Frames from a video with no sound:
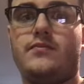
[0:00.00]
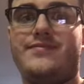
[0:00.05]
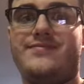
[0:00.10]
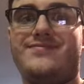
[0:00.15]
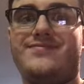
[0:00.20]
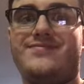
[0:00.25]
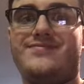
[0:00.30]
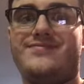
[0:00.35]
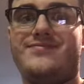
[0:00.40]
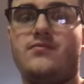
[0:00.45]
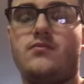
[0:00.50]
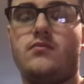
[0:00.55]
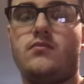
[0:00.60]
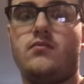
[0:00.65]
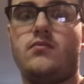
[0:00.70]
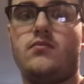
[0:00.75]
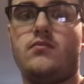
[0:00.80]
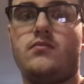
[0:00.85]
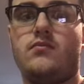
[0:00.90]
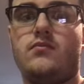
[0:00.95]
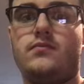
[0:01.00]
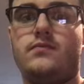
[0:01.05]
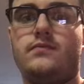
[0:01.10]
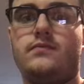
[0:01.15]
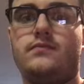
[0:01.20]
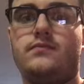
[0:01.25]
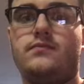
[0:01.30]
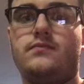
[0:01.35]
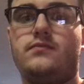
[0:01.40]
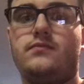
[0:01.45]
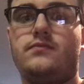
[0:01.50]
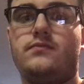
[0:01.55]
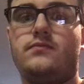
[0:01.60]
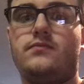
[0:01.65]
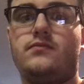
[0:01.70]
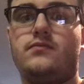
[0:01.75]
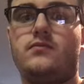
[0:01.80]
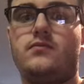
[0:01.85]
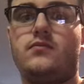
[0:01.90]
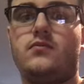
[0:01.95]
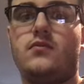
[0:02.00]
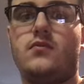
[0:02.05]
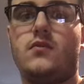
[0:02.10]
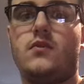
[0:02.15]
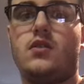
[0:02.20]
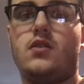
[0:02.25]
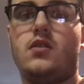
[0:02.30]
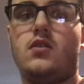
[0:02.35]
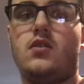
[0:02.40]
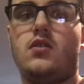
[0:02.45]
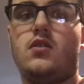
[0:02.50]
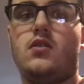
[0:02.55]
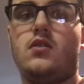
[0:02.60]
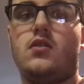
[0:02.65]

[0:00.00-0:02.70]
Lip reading: Nothing is said.